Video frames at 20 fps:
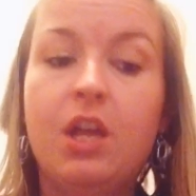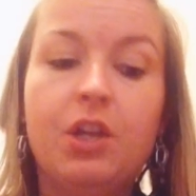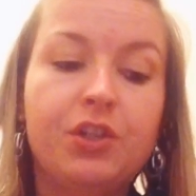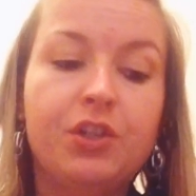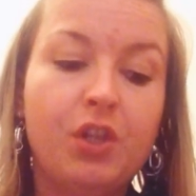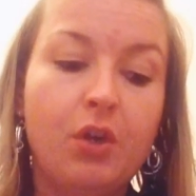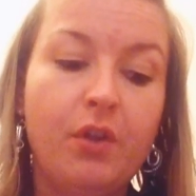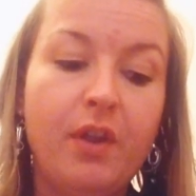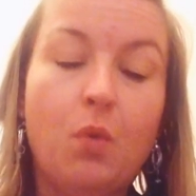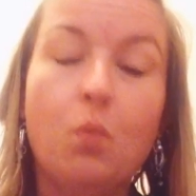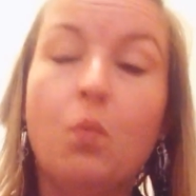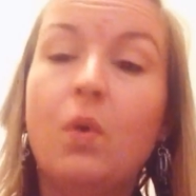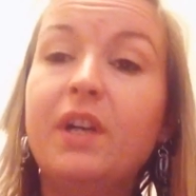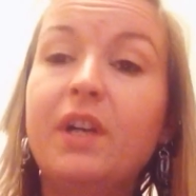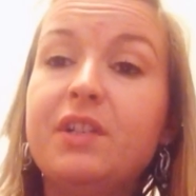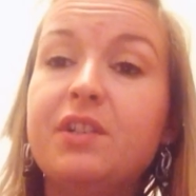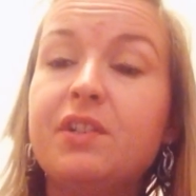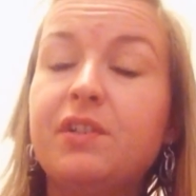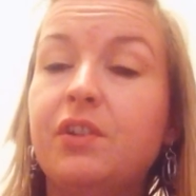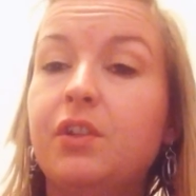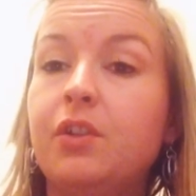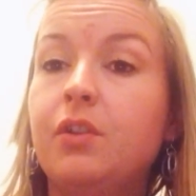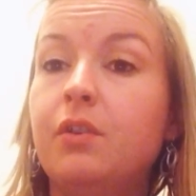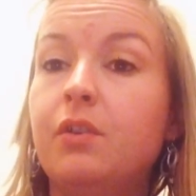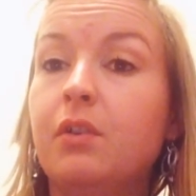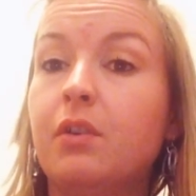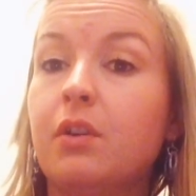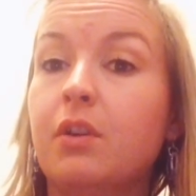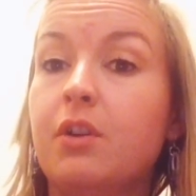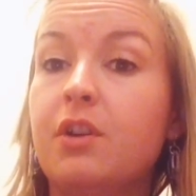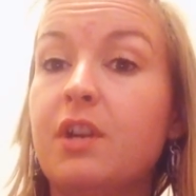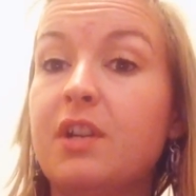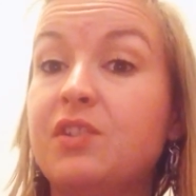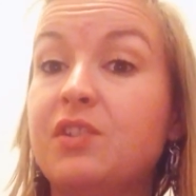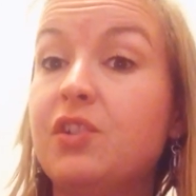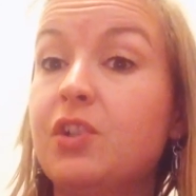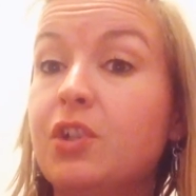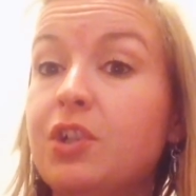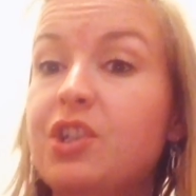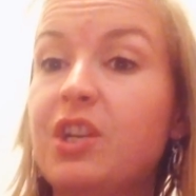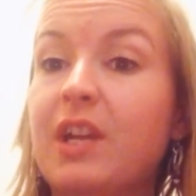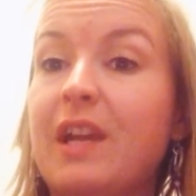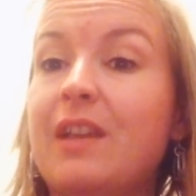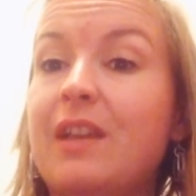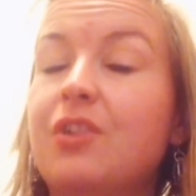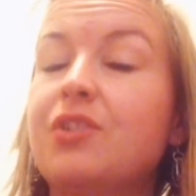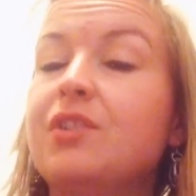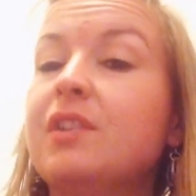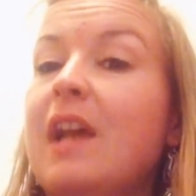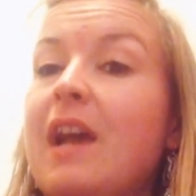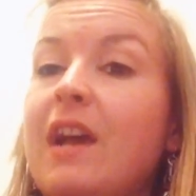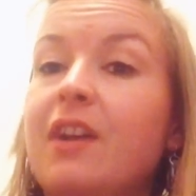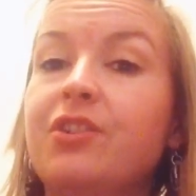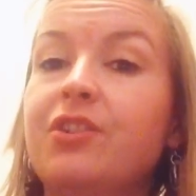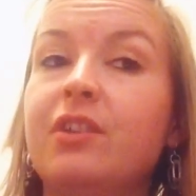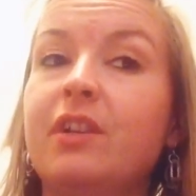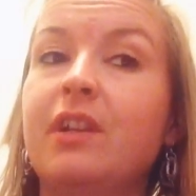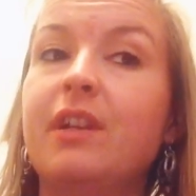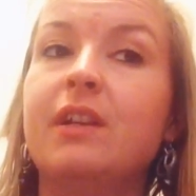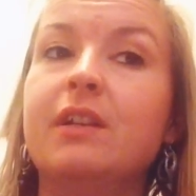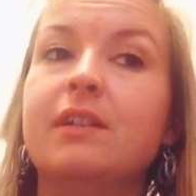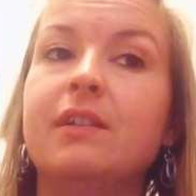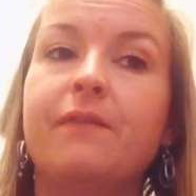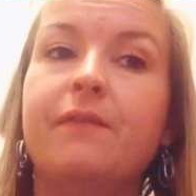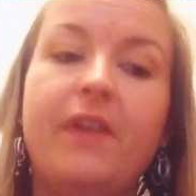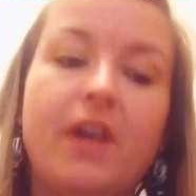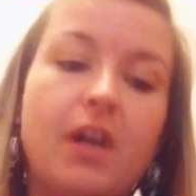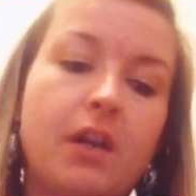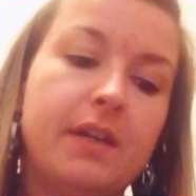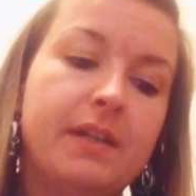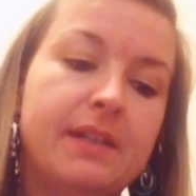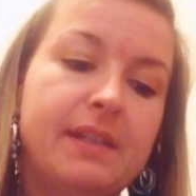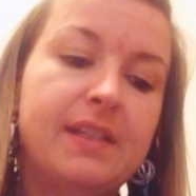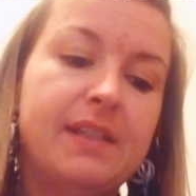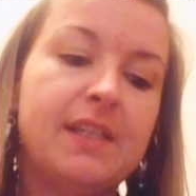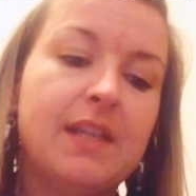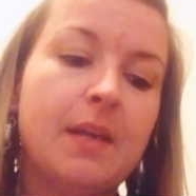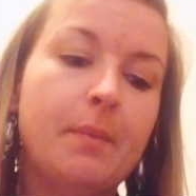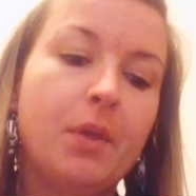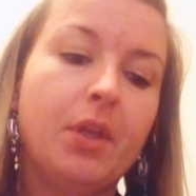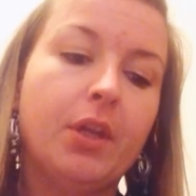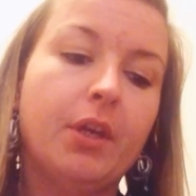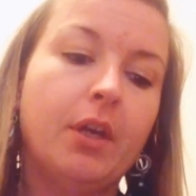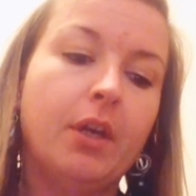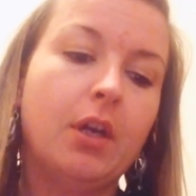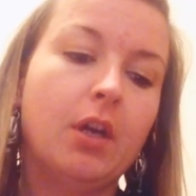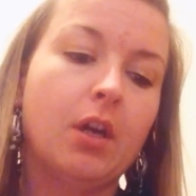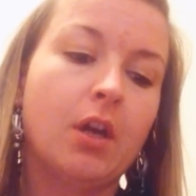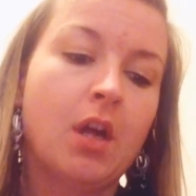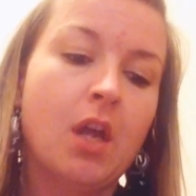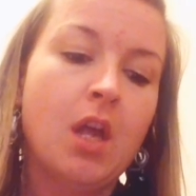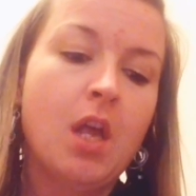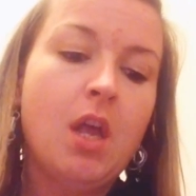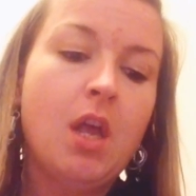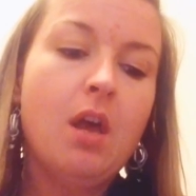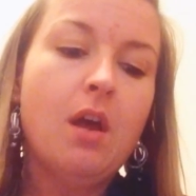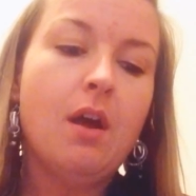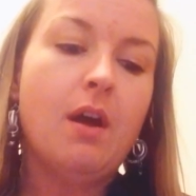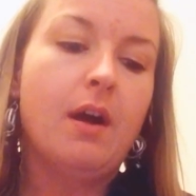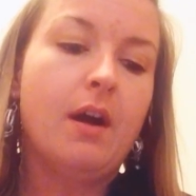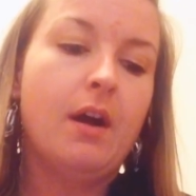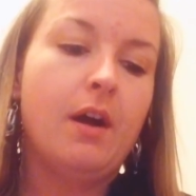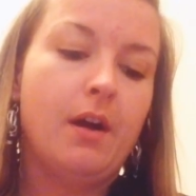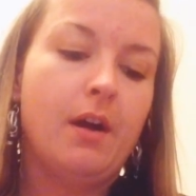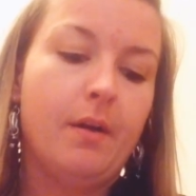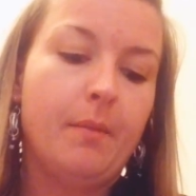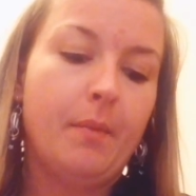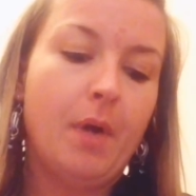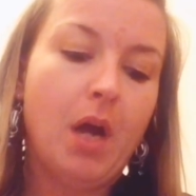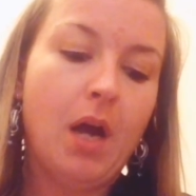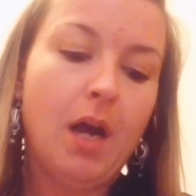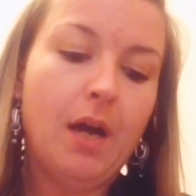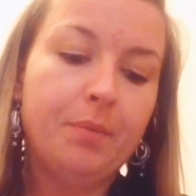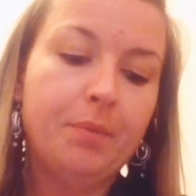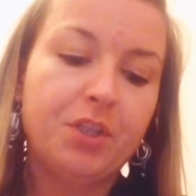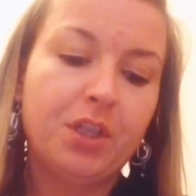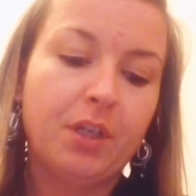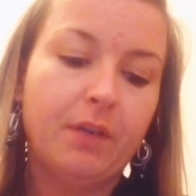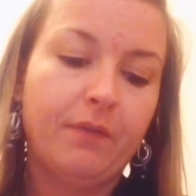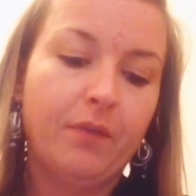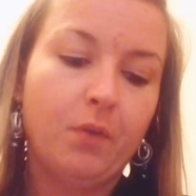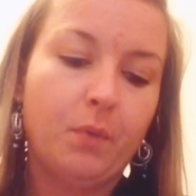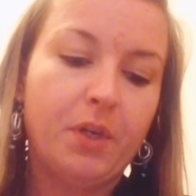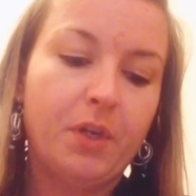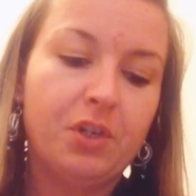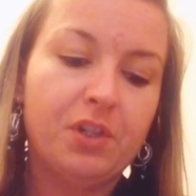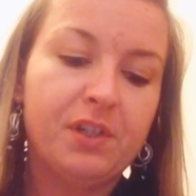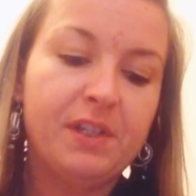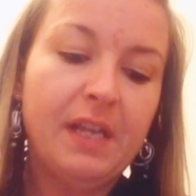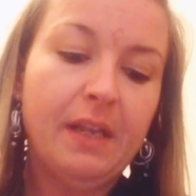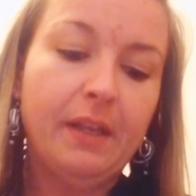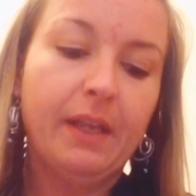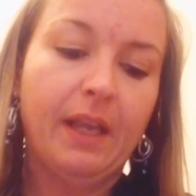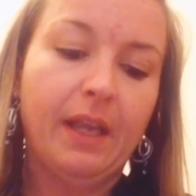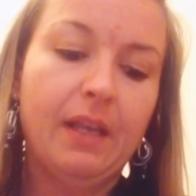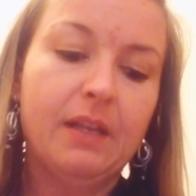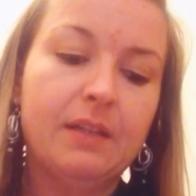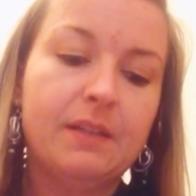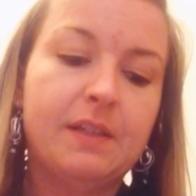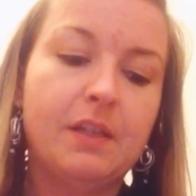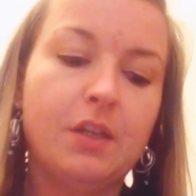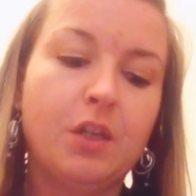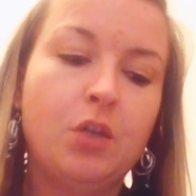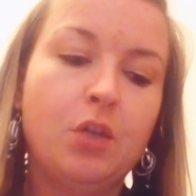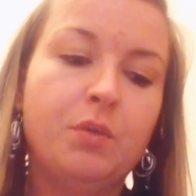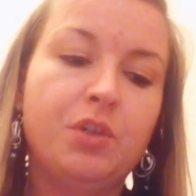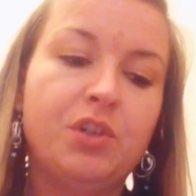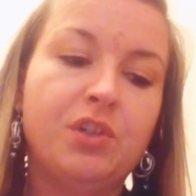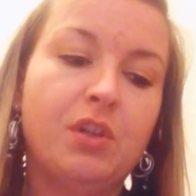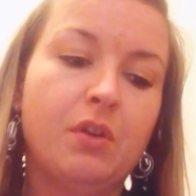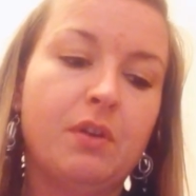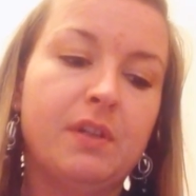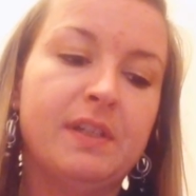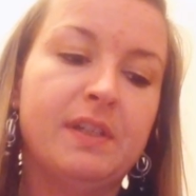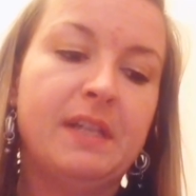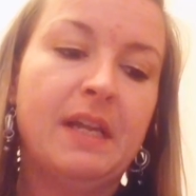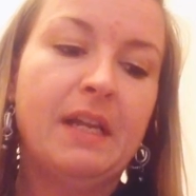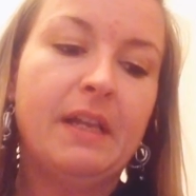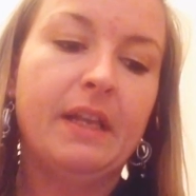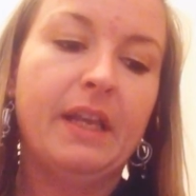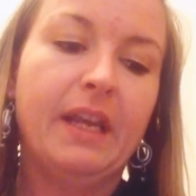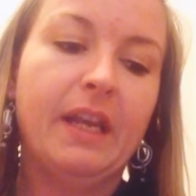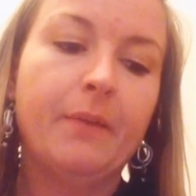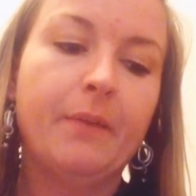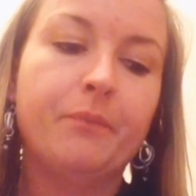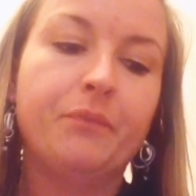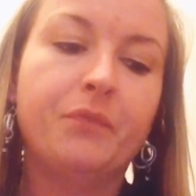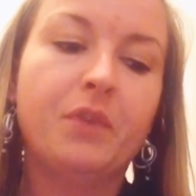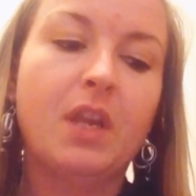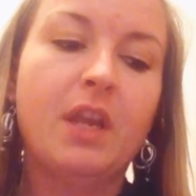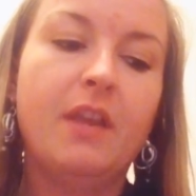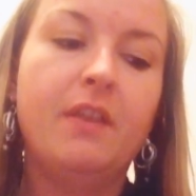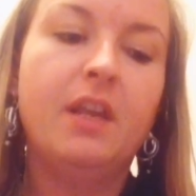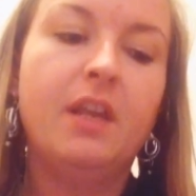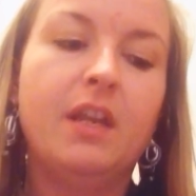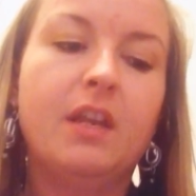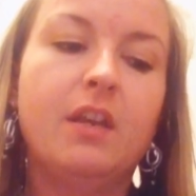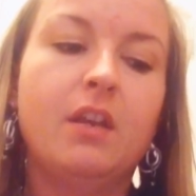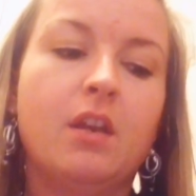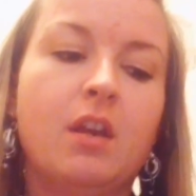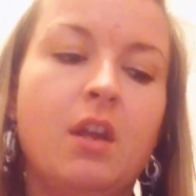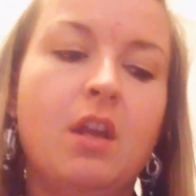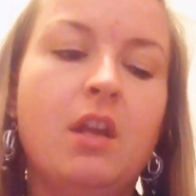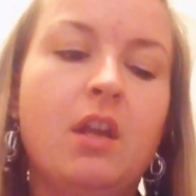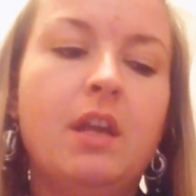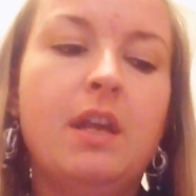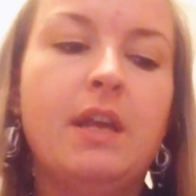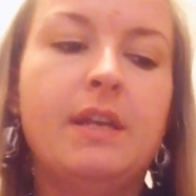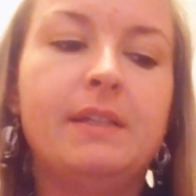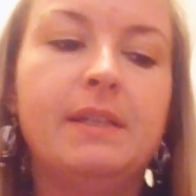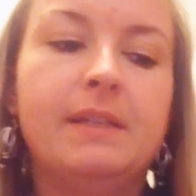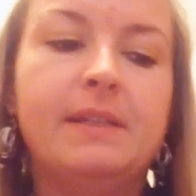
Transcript: So then once you're done searching it, there's actually a very similar option for when you're selling it. So you would just go to selling, and then it says